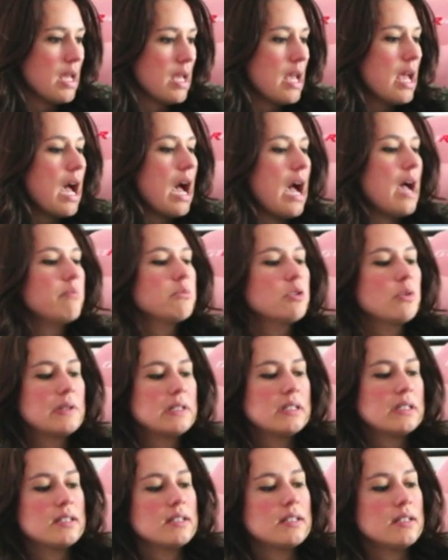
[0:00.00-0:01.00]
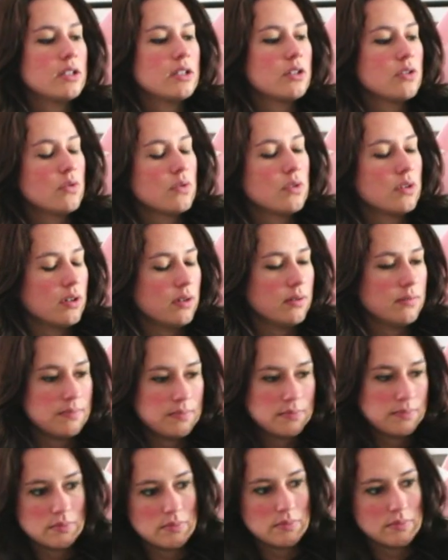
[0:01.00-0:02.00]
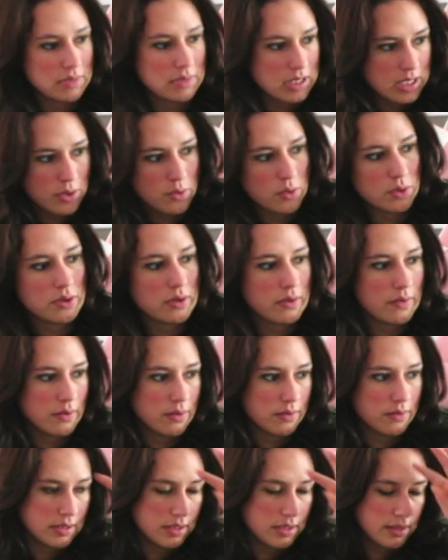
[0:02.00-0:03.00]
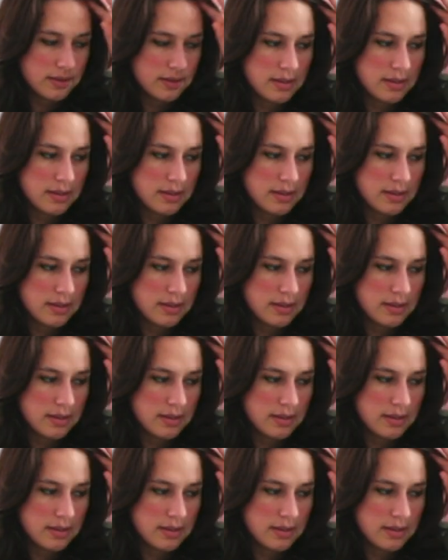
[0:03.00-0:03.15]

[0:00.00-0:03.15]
I'm going to ignore the order that